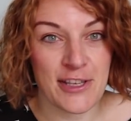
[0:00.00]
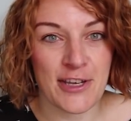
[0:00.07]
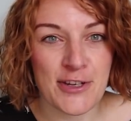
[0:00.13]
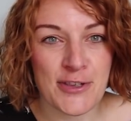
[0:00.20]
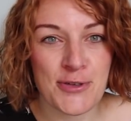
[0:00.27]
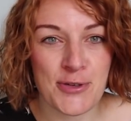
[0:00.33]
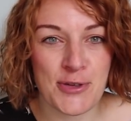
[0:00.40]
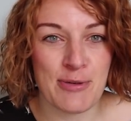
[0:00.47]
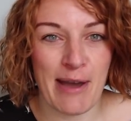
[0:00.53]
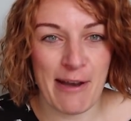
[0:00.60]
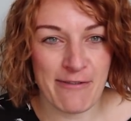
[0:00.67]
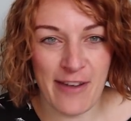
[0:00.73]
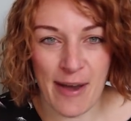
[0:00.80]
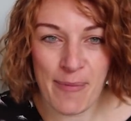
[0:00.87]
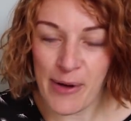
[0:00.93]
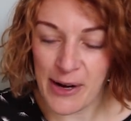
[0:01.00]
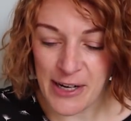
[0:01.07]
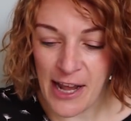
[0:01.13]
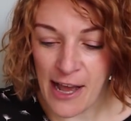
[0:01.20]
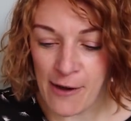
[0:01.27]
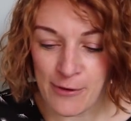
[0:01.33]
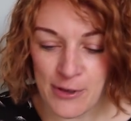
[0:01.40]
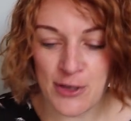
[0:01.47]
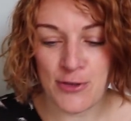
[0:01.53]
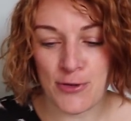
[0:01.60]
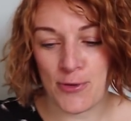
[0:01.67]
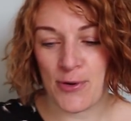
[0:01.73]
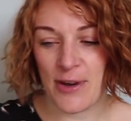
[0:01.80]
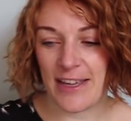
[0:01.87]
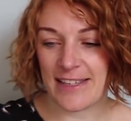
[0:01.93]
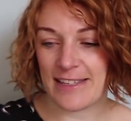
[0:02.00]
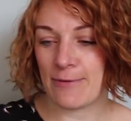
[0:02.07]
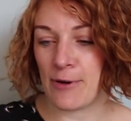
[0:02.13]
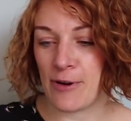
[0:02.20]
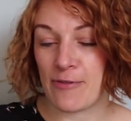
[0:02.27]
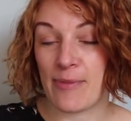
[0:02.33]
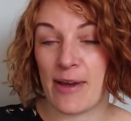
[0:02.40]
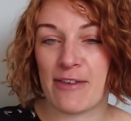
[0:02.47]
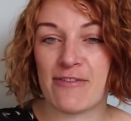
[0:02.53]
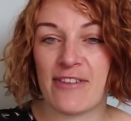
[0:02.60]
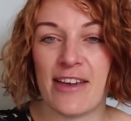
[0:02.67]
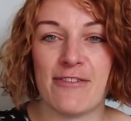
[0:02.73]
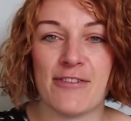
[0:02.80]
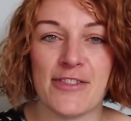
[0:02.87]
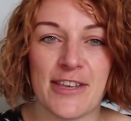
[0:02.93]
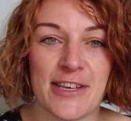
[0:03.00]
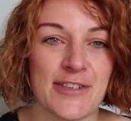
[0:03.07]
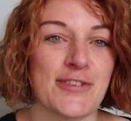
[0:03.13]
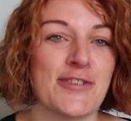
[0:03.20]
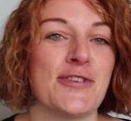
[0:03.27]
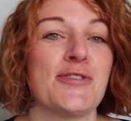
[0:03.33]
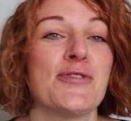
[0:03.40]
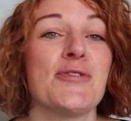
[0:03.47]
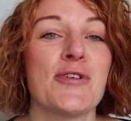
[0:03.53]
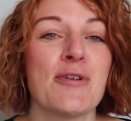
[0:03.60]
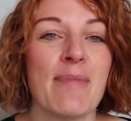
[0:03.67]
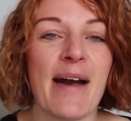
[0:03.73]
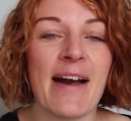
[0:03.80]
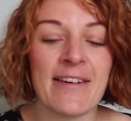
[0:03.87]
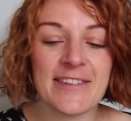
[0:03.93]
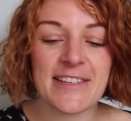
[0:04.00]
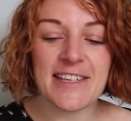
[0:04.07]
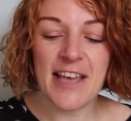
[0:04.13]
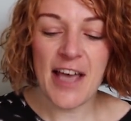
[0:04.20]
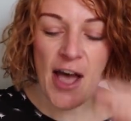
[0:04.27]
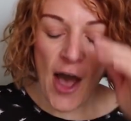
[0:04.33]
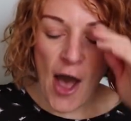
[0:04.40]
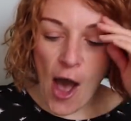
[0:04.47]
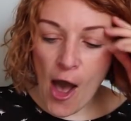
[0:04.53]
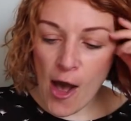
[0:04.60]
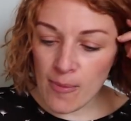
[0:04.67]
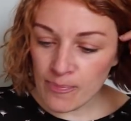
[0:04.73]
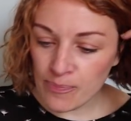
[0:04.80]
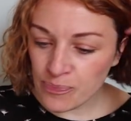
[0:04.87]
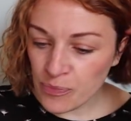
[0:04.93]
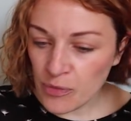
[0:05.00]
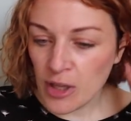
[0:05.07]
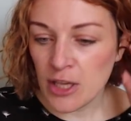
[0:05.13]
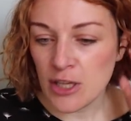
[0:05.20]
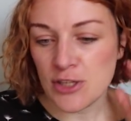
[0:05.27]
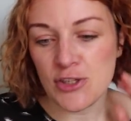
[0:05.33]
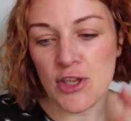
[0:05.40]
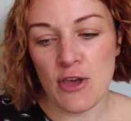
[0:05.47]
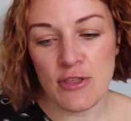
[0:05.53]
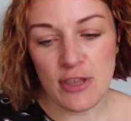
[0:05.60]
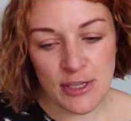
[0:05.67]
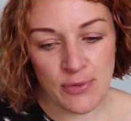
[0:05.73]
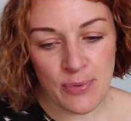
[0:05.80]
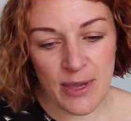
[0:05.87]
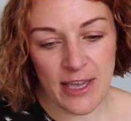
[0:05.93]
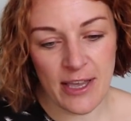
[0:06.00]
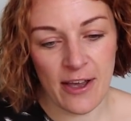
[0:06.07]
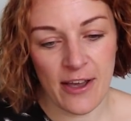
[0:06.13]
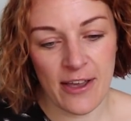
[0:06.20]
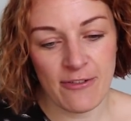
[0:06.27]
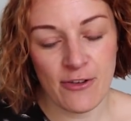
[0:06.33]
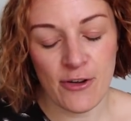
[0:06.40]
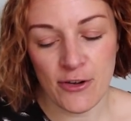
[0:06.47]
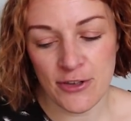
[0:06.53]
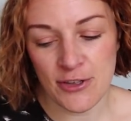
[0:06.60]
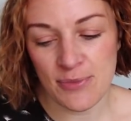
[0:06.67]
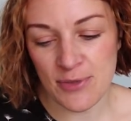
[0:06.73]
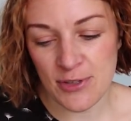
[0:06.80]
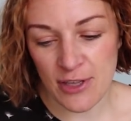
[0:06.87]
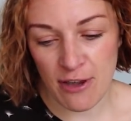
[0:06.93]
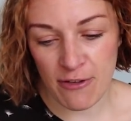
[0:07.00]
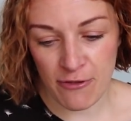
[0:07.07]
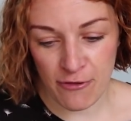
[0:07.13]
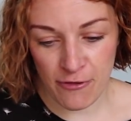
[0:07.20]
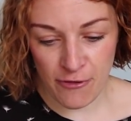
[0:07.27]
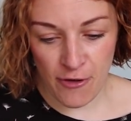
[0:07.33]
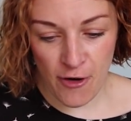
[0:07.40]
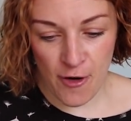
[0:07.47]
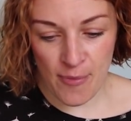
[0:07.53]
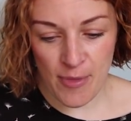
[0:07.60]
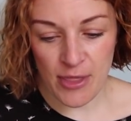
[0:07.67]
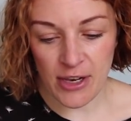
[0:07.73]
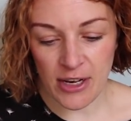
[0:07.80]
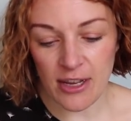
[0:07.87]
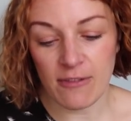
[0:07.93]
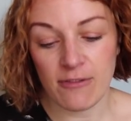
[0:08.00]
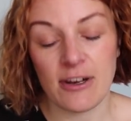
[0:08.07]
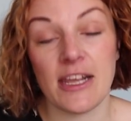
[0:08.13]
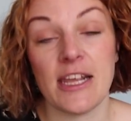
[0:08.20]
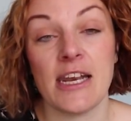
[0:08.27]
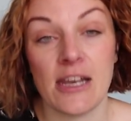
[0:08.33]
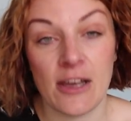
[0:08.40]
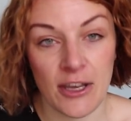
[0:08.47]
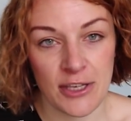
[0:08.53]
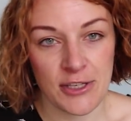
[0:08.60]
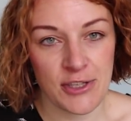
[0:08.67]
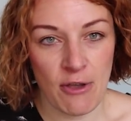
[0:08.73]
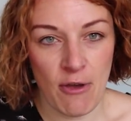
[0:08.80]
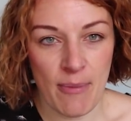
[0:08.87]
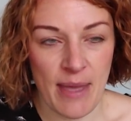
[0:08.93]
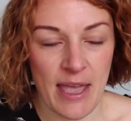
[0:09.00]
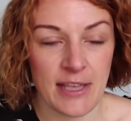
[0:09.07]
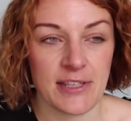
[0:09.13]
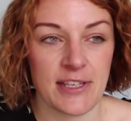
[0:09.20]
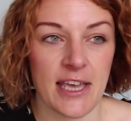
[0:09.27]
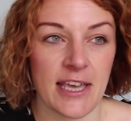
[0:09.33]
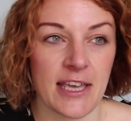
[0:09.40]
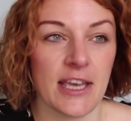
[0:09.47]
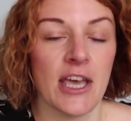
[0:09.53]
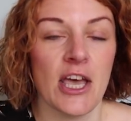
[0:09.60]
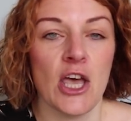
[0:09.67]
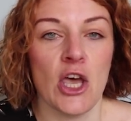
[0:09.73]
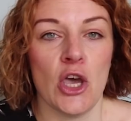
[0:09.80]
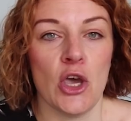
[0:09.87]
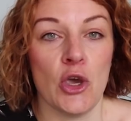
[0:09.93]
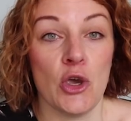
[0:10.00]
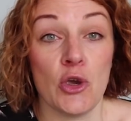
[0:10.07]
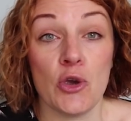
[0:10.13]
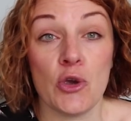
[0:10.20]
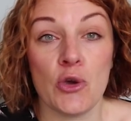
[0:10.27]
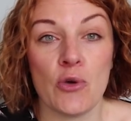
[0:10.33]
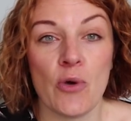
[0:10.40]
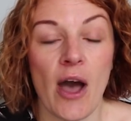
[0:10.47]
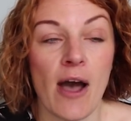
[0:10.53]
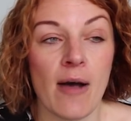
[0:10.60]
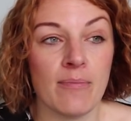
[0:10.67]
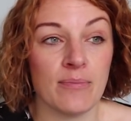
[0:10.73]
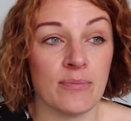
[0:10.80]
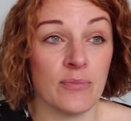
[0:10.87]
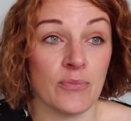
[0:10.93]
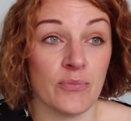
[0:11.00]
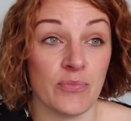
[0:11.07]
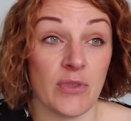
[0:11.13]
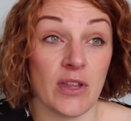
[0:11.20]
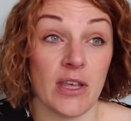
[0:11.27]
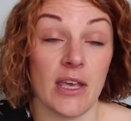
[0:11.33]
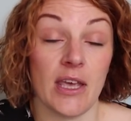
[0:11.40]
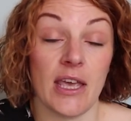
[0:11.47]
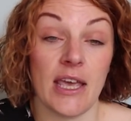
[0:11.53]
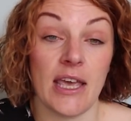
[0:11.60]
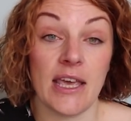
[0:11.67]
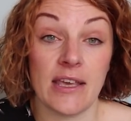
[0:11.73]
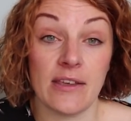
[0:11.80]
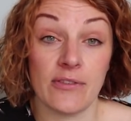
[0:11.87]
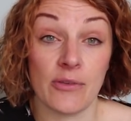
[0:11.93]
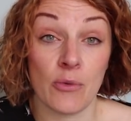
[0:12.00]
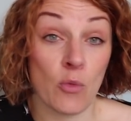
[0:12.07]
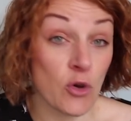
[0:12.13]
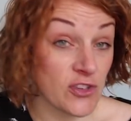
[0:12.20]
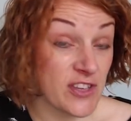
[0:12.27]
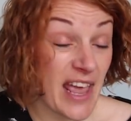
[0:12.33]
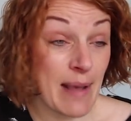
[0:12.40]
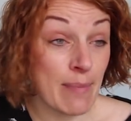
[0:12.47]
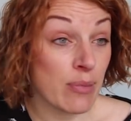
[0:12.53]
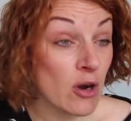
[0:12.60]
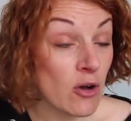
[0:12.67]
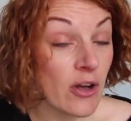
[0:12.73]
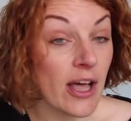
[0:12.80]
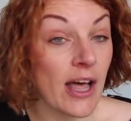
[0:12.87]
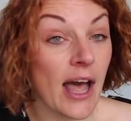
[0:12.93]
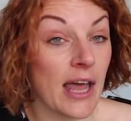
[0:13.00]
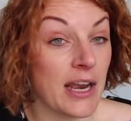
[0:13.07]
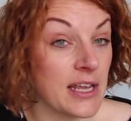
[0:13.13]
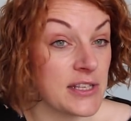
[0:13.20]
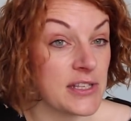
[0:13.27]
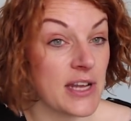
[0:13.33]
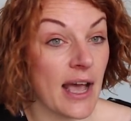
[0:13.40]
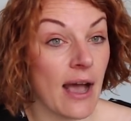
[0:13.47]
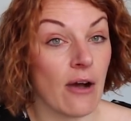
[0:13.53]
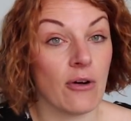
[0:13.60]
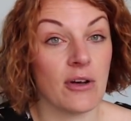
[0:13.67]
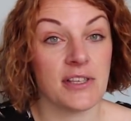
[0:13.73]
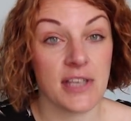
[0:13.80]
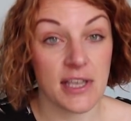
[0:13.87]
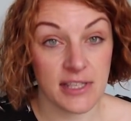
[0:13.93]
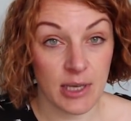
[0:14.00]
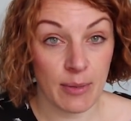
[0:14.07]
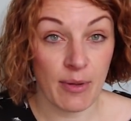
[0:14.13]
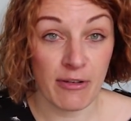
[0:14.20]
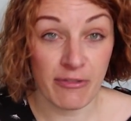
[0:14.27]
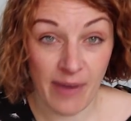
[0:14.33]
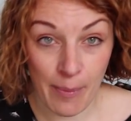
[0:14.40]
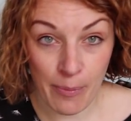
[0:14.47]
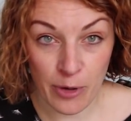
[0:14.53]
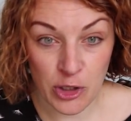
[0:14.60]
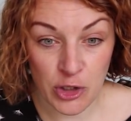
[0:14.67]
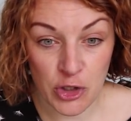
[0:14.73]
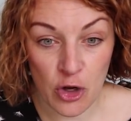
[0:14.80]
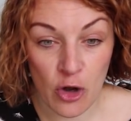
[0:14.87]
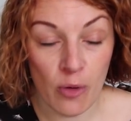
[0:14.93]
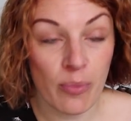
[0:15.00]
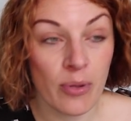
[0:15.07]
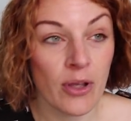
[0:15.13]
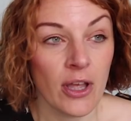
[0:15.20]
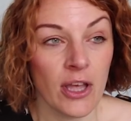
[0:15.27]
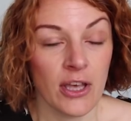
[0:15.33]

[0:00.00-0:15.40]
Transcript: I'm going to talk to you about fabric now, which is always one of my favourite things to talk about. So this week I've got some stuff from the lovely Like So Amazing, who was a blogger and has now set up a fabric shop.